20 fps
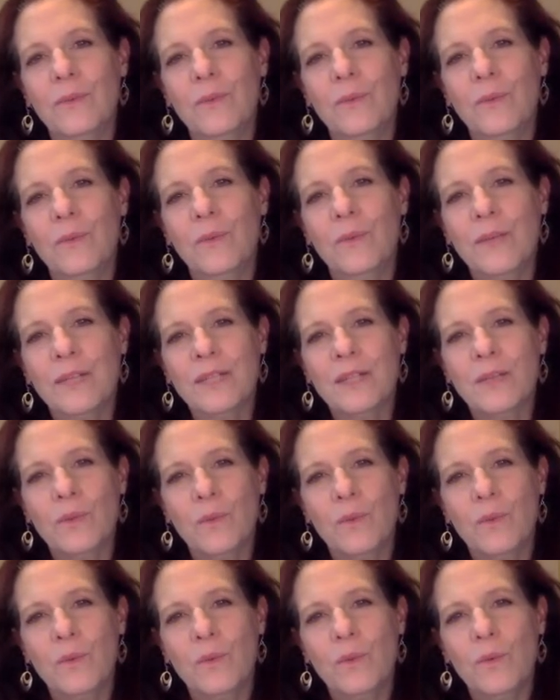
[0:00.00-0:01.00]

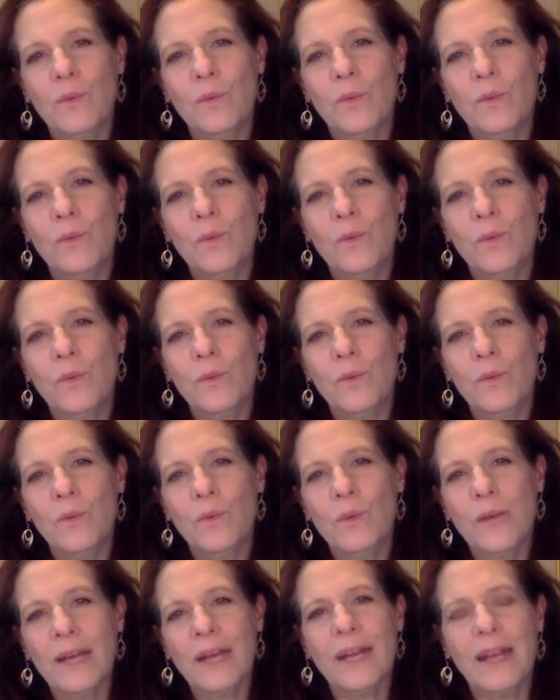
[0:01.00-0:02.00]

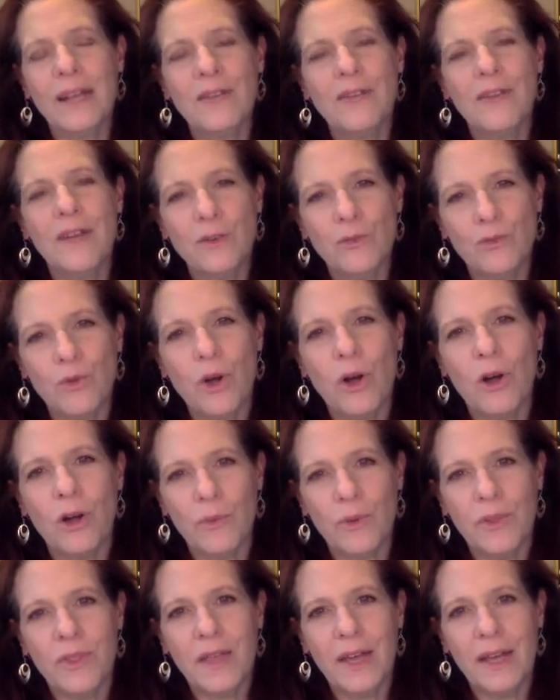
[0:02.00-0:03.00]
what can I find
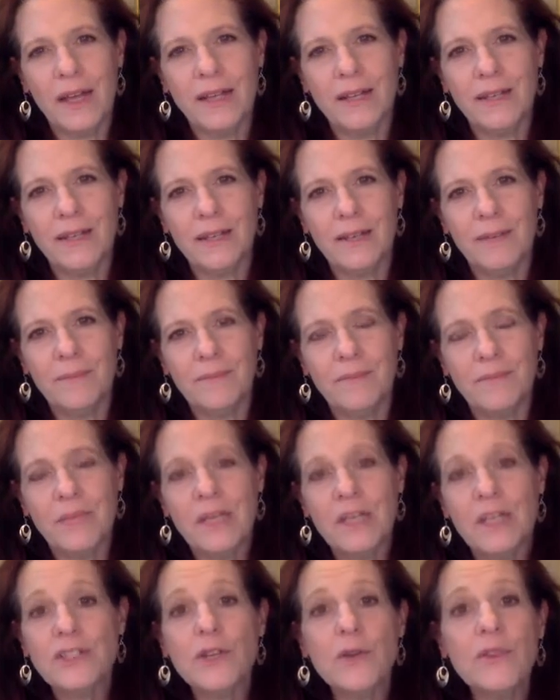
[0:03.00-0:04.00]
wrong with that idea?
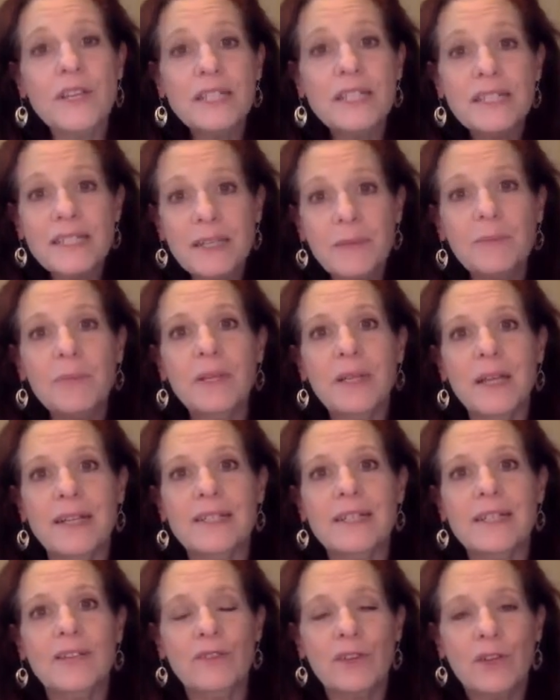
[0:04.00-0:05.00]
So this simple
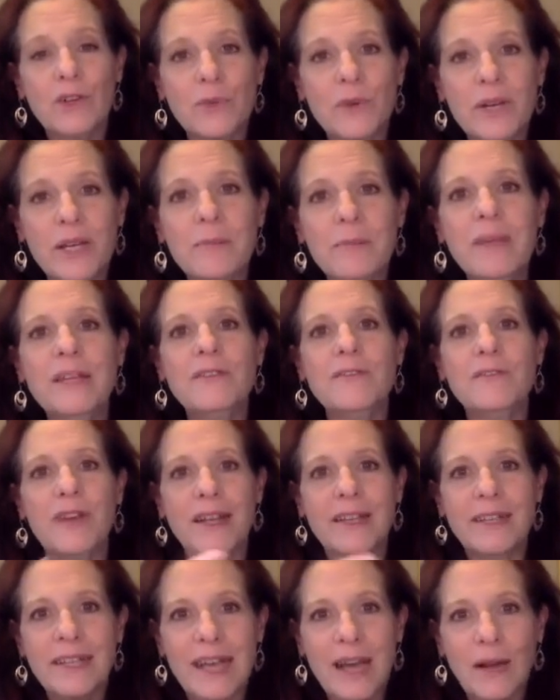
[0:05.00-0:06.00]
idea of agreement,
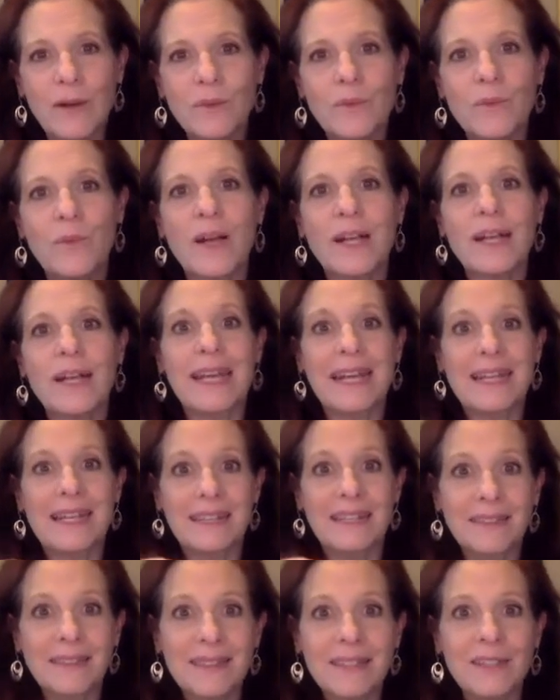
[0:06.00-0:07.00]
finding out what can
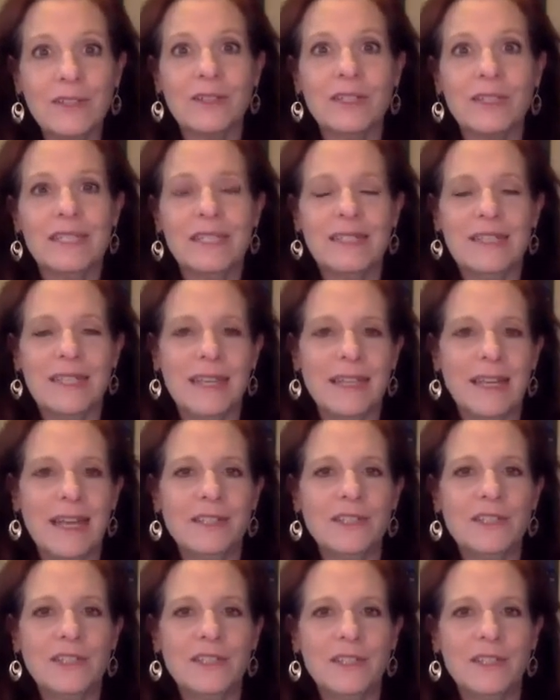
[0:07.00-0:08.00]
I literally say
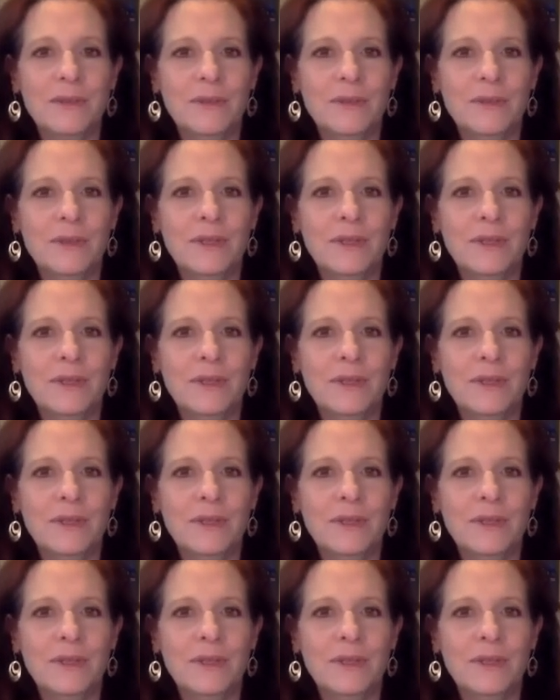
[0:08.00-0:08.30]
yes to,